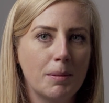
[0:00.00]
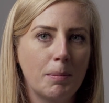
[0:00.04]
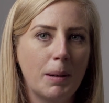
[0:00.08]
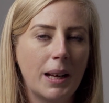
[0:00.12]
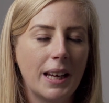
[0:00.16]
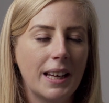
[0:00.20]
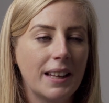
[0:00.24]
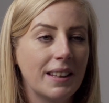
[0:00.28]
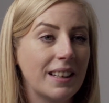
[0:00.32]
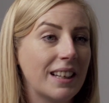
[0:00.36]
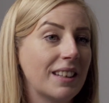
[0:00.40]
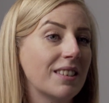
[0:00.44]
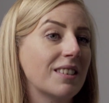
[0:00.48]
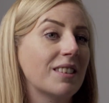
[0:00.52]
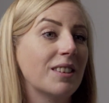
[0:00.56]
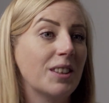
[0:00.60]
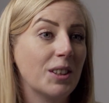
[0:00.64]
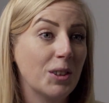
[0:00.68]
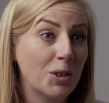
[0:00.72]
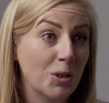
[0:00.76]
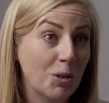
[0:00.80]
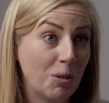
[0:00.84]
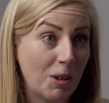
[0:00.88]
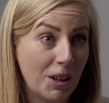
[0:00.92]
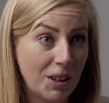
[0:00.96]
to play, and that's
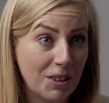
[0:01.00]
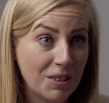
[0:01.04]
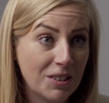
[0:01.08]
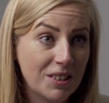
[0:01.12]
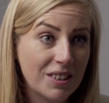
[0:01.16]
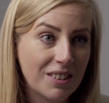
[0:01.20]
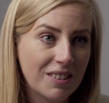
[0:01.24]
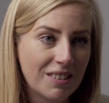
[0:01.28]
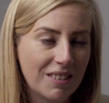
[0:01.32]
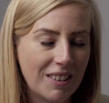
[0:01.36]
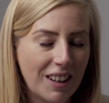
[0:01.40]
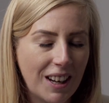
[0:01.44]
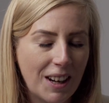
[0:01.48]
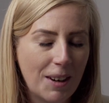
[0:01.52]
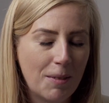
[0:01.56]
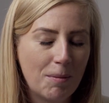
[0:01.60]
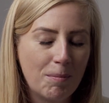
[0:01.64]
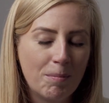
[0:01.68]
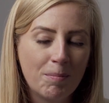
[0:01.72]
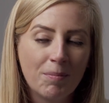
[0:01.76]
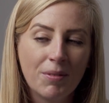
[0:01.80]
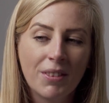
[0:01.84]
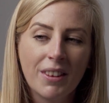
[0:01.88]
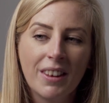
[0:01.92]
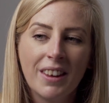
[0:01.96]
the Euros.
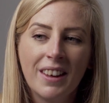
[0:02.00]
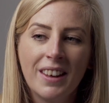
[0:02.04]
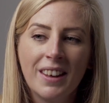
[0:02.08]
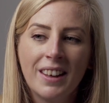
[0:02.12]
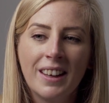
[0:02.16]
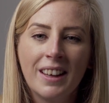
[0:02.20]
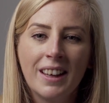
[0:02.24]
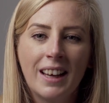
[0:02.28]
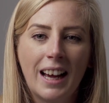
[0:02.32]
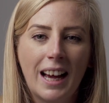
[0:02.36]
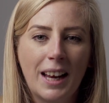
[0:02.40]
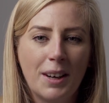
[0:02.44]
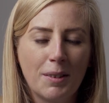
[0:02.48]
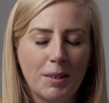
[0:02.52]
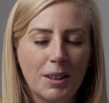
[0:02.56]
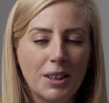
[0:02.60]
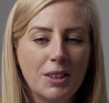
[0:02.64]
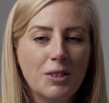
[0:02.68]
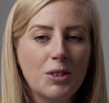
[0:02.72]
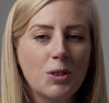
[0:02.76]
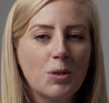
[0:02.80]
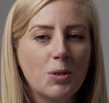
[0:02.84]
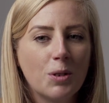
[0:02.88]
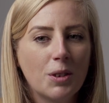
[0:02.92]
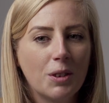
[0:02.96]
And I'm going
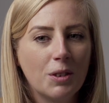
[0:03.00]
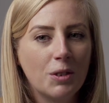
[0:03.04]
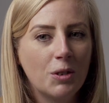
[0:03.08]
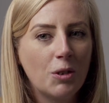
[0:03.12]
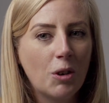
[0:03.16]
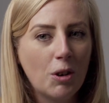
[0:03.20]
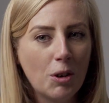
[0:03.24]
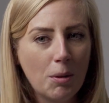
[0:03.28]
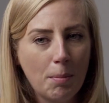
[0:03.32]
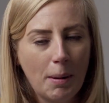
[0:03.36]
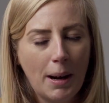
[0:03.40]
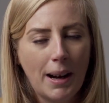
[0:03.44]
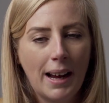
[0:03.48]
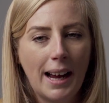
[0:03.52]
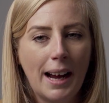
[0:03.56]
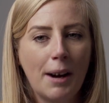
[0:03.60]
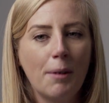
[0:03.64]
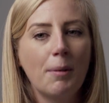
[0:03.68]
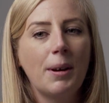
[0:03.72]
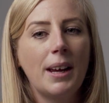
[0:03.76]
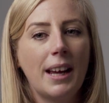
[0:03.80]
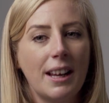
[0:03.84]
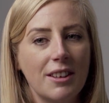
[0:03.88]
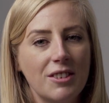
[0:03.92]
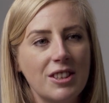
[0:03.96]
to talk not about
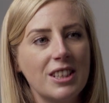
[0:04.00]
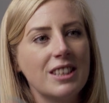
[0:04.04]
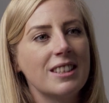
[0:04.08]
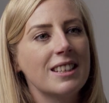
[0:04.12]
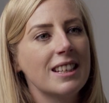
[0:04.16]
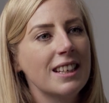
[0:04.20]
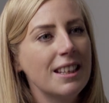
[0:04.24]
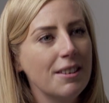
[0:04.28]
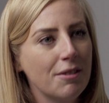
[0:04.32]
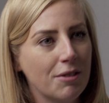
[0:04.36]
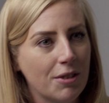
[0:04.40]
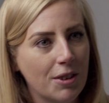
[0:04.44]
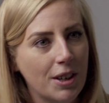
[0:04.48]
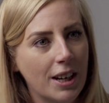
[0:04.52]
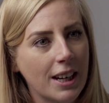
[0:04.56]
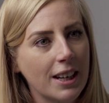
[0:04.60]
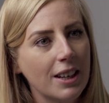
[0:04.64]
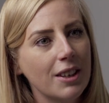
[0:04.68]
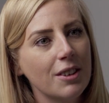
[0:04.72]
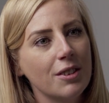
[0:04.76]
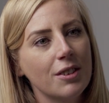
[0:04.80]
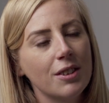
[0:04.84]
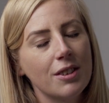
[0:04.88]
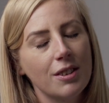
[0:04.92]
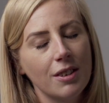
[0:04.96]
how we actually deliver it,
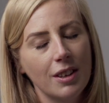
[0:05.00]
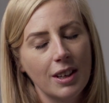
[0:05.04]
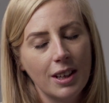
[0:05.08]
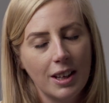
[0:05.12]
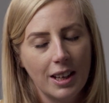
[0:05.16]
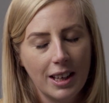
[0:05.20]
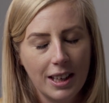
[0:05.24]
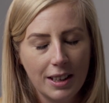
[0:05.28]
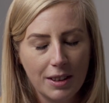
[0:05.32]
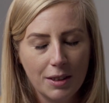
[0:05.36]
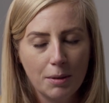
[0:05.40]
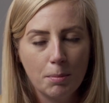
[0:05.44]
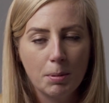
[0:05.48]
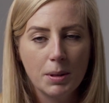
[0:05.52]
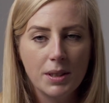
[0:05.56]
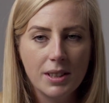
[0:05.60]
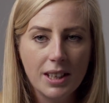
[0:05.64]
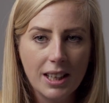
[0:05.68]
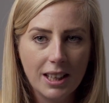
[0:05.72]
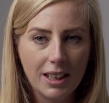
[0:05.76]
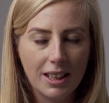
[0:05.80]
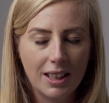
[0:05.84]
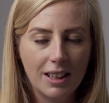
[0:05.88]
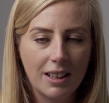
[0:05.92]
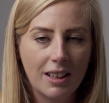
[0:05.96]
because in the
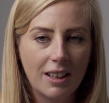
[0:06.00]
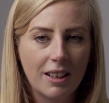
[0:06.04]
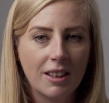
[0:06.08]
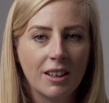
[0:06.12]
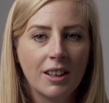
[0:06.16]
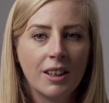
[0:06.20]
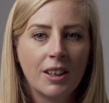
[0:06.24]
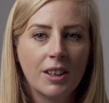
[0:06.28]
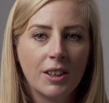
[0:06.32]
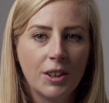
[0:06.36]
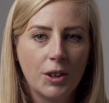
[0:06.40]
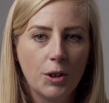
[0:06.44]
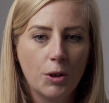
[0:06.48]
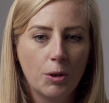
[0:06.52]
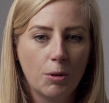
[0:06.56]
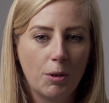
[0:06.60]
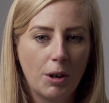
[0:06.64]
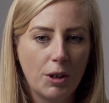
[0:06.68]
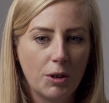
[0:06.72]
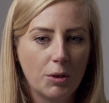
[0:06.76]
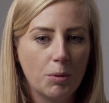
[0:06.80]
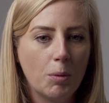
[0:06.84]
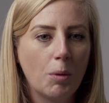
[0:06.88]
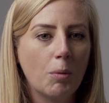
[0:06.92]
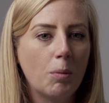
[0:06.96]
particular
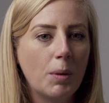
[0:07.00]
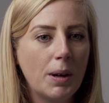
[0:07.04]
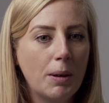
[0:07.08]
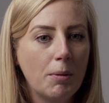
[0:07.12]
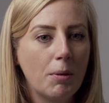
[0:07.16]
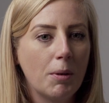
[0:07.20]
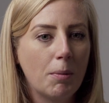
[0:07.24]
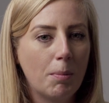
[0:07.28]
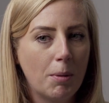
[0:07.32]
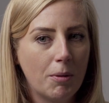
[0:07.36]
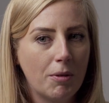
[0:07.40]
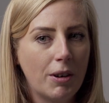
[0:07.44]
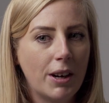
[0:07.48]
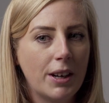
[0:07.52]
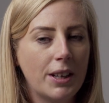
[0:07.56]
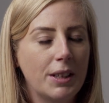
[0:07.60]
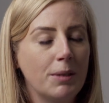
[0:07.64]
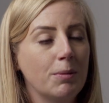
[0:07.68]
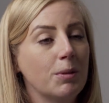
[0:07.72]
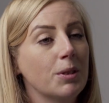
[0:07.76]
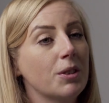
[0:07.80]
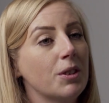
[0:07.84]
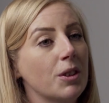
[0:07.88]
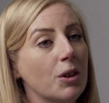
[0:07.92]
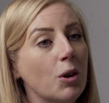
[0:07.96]
Euros, what we were
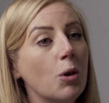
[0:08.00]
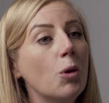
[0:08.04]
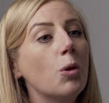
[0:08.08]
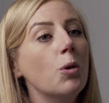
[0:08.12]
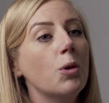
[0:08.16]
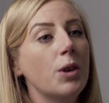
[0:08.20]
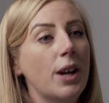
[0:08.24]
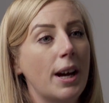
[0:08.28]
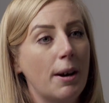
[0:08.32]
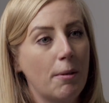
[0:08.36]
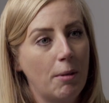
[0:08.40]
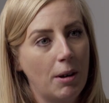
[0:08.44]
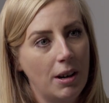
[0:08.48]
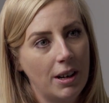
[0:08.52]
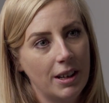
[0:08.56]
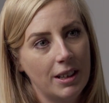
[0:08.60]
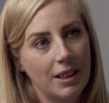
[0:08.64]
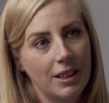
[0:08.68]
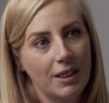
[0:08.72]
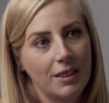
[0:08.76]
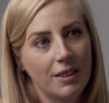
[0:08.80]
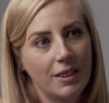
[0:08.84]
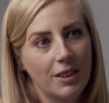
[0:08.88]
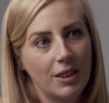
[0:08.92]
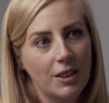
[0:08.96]
providing was the core network
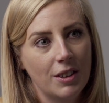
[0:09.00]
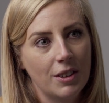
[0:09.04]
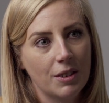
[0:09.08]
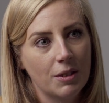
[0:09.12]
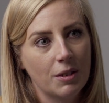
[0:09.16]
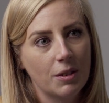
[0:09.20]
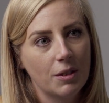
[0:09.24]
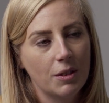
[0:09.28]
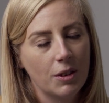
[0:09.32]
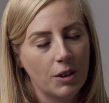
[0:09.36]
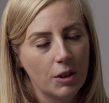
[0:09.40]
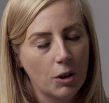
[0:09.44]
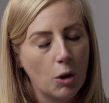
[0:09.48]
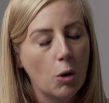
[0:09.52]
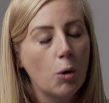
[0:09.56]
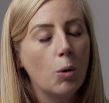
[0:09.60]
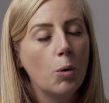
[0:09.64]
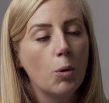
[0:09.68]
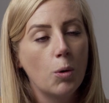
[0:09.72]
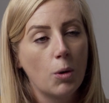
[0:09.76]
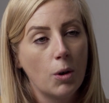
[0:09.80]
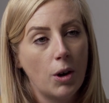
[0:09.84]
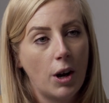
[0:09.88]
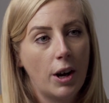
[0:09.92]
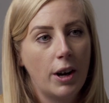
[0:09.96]
at the
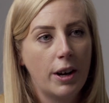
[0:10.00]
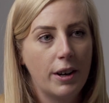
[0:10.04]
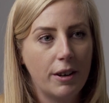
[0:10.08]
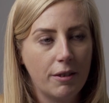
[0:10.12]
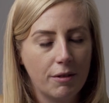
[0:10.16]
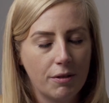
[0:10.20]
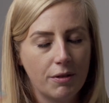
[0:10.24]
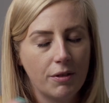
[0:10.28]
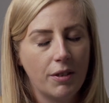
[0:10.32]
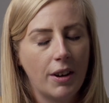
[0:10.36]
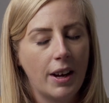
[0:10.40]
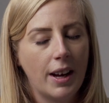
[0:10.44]
core kind of